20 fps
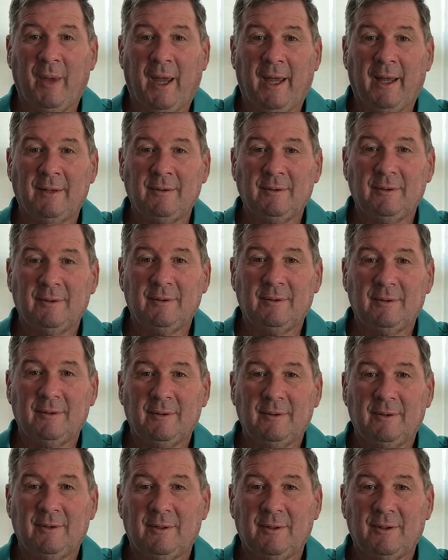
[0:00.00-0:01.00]
Man,
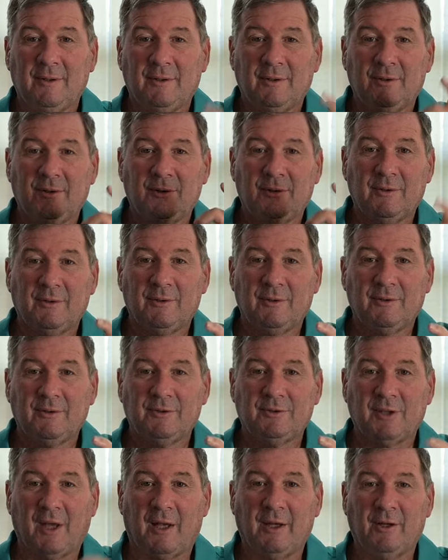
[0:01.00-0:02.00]

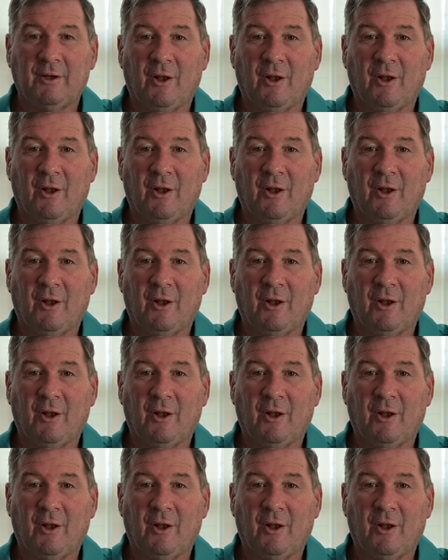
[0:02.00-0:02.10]
signing